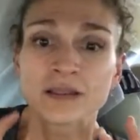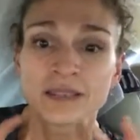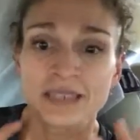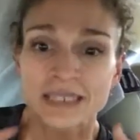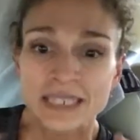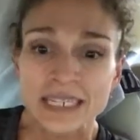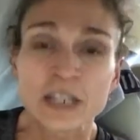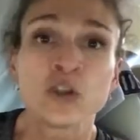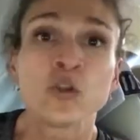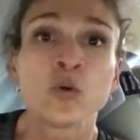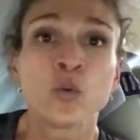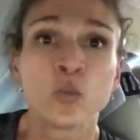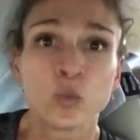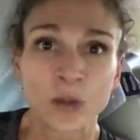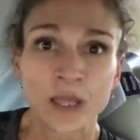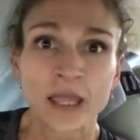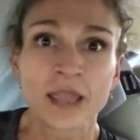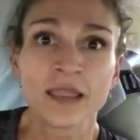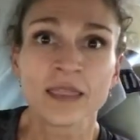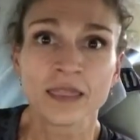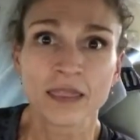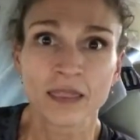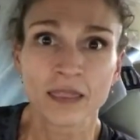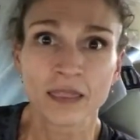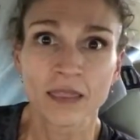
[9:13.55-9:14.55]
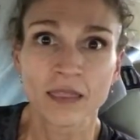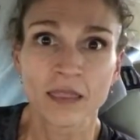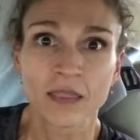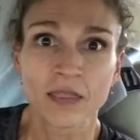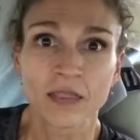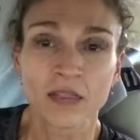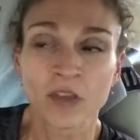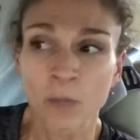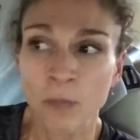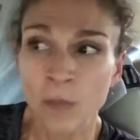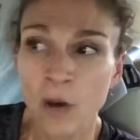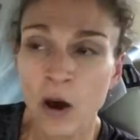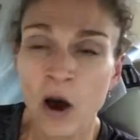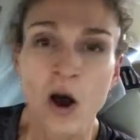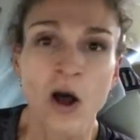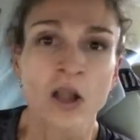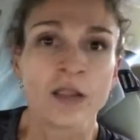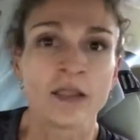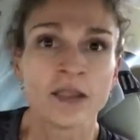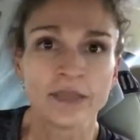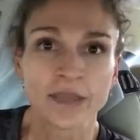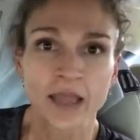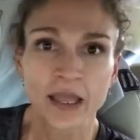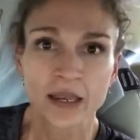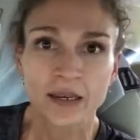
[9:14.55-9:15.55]
deal with the
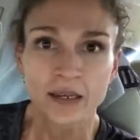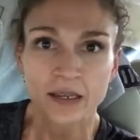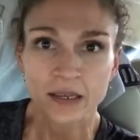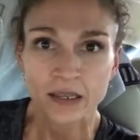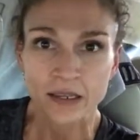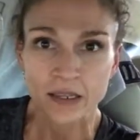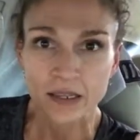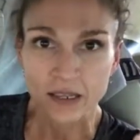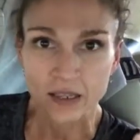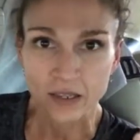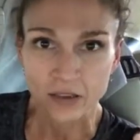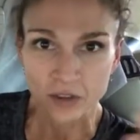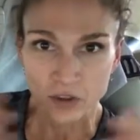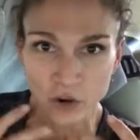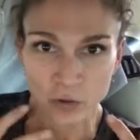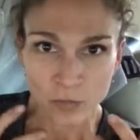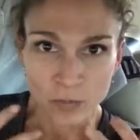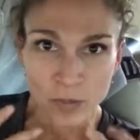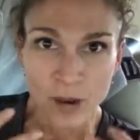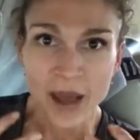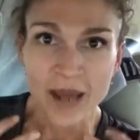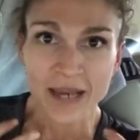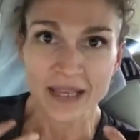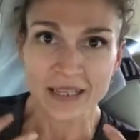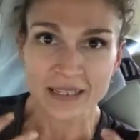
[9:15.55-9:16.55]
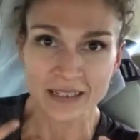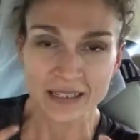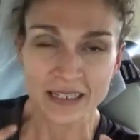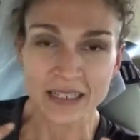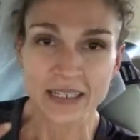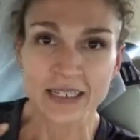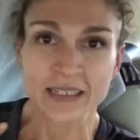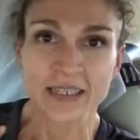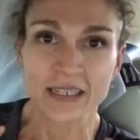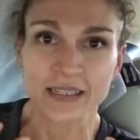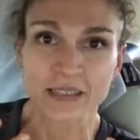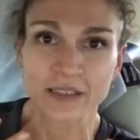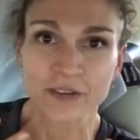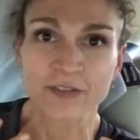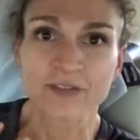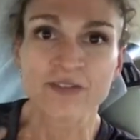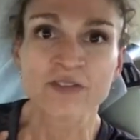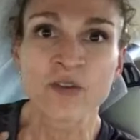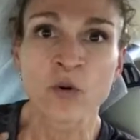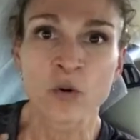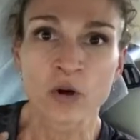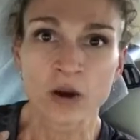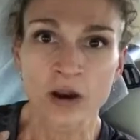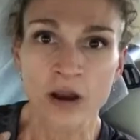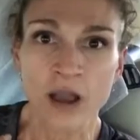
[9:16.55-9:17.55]
pollen that your body sees as a
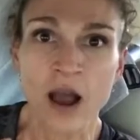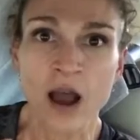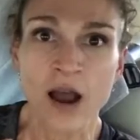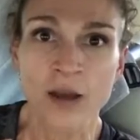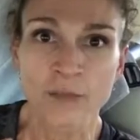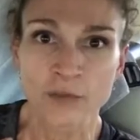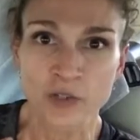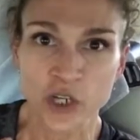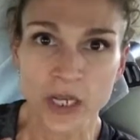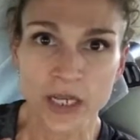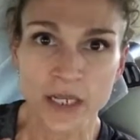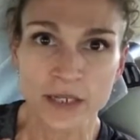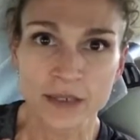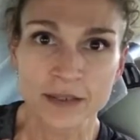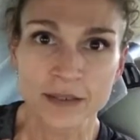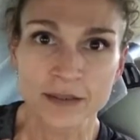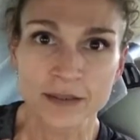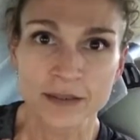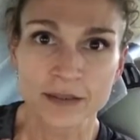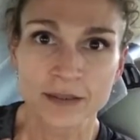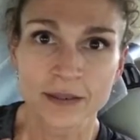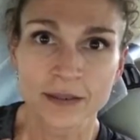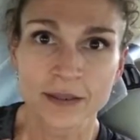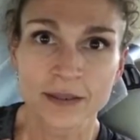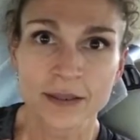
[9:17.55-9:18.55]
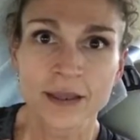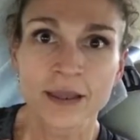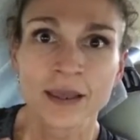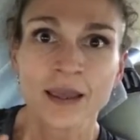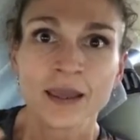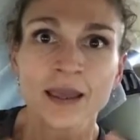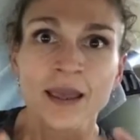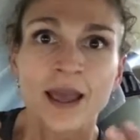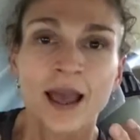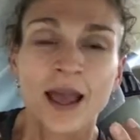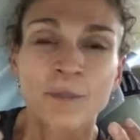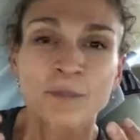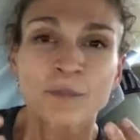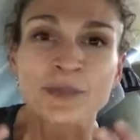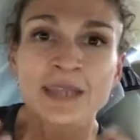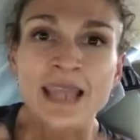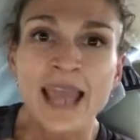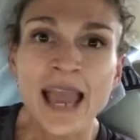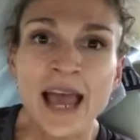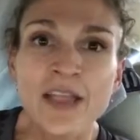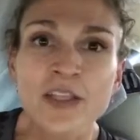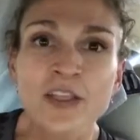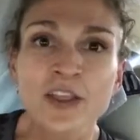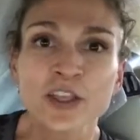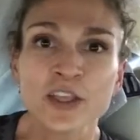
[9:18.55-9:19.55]
foreign object. I'm
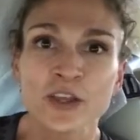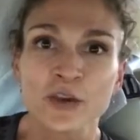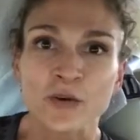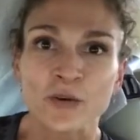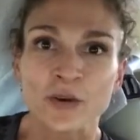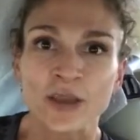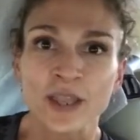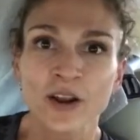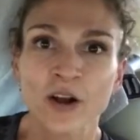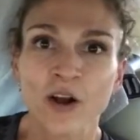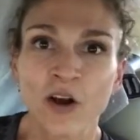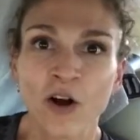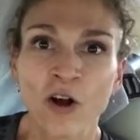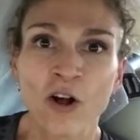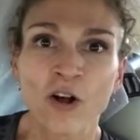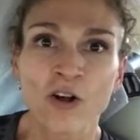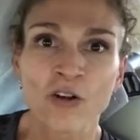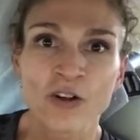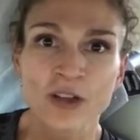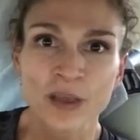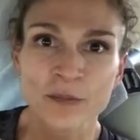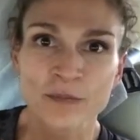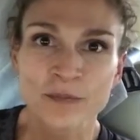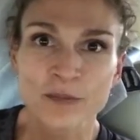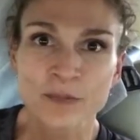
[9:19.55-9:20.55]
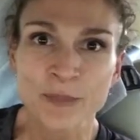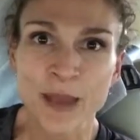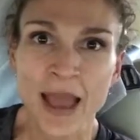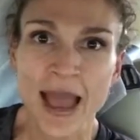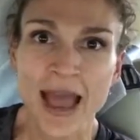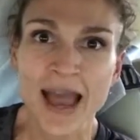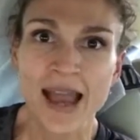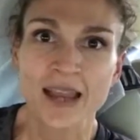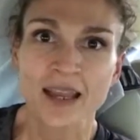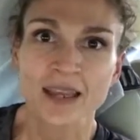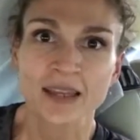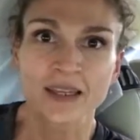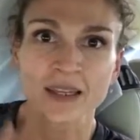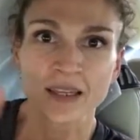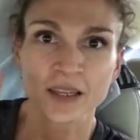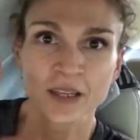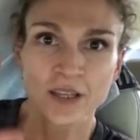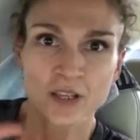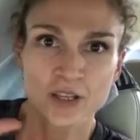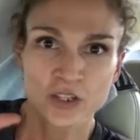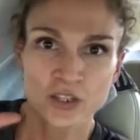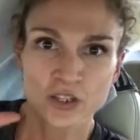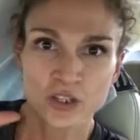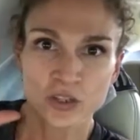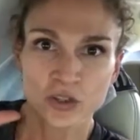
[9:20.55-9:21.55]
telling you, it all comes back
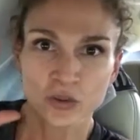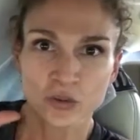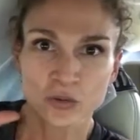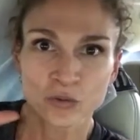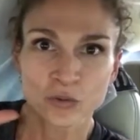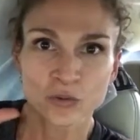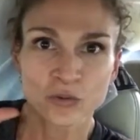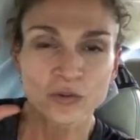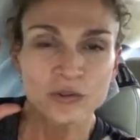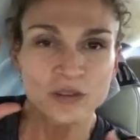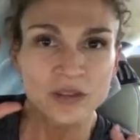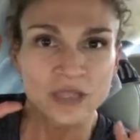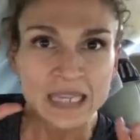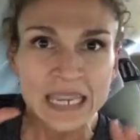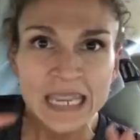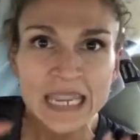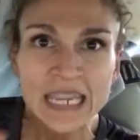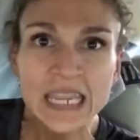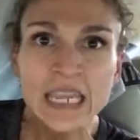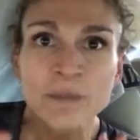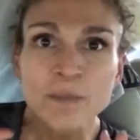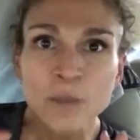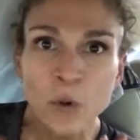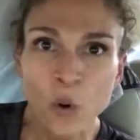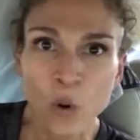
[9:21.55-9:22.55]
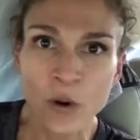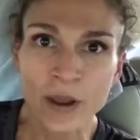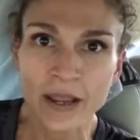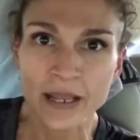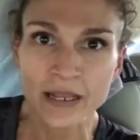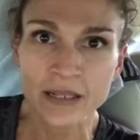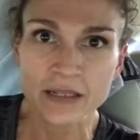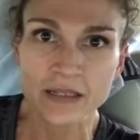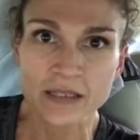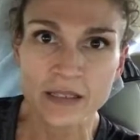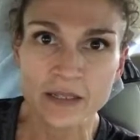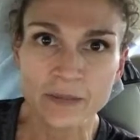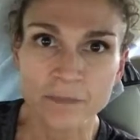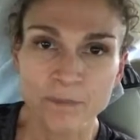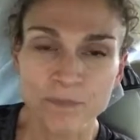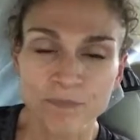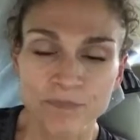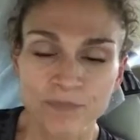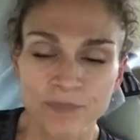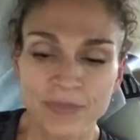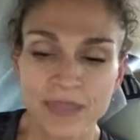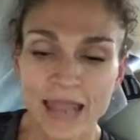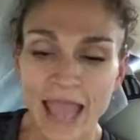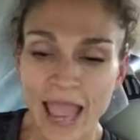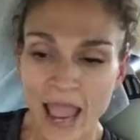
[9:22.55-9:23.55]
to key points.
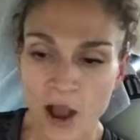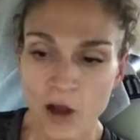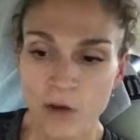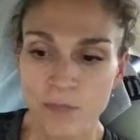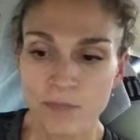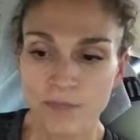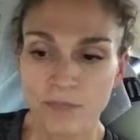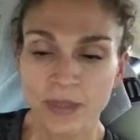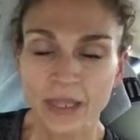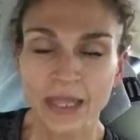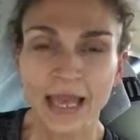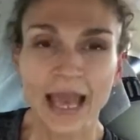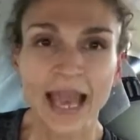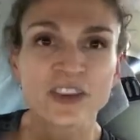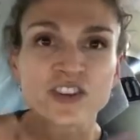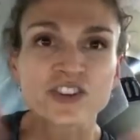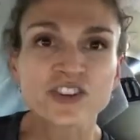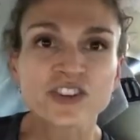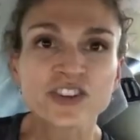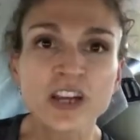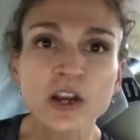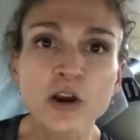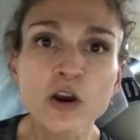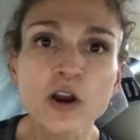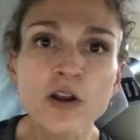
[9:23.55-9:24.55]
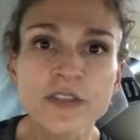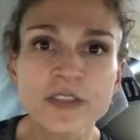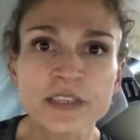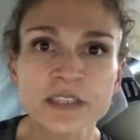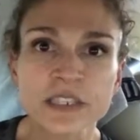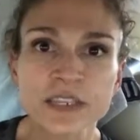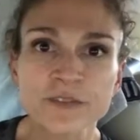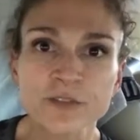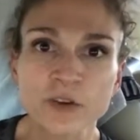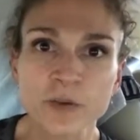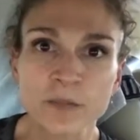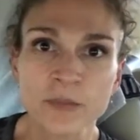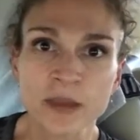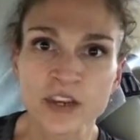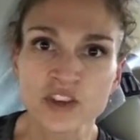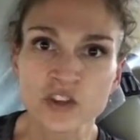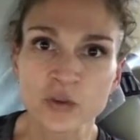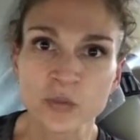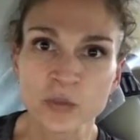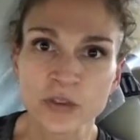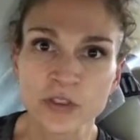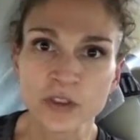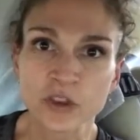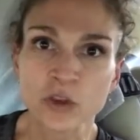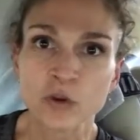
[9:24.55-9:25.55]
Now, I share all this
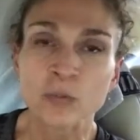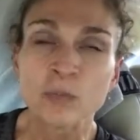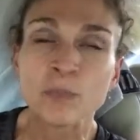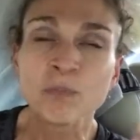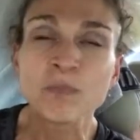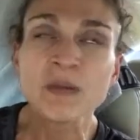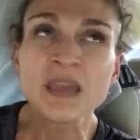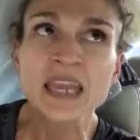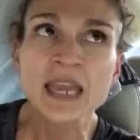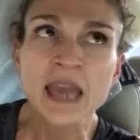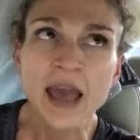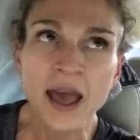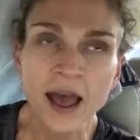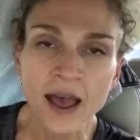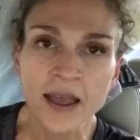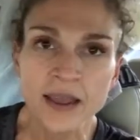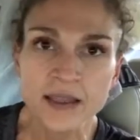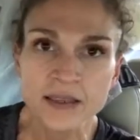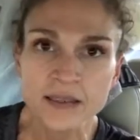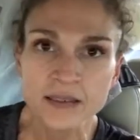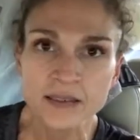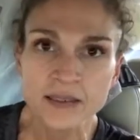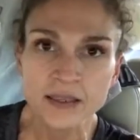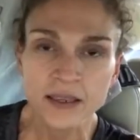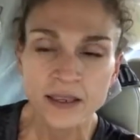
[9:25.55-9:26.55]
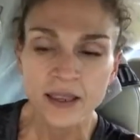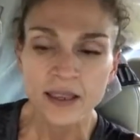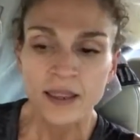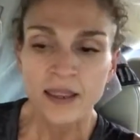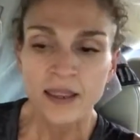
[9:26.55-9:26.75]
information with you because